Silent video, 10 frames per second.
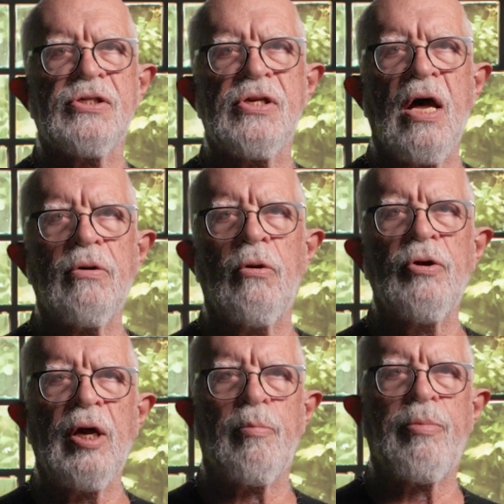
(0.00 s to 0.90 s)
is not
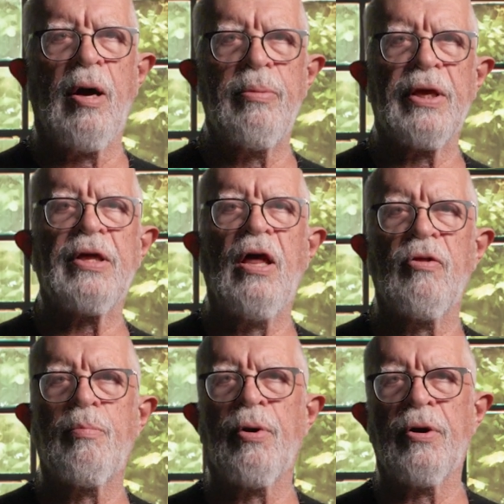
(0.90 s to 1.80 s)
only a public
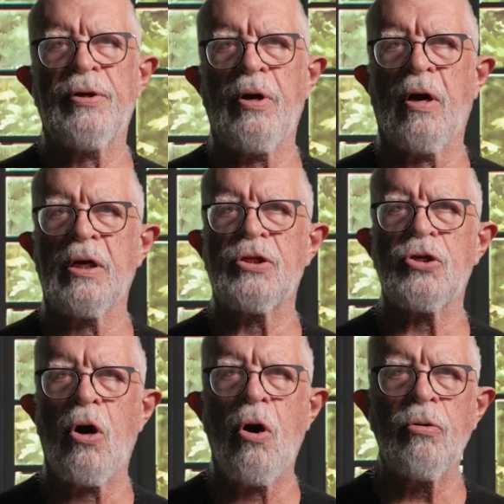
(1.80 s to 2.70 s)
health burden on its
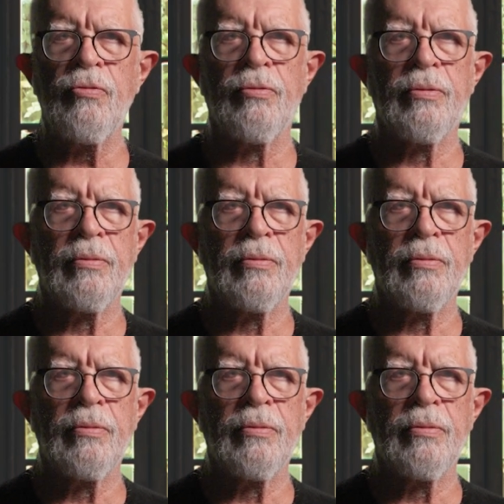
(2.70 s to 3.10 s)
own,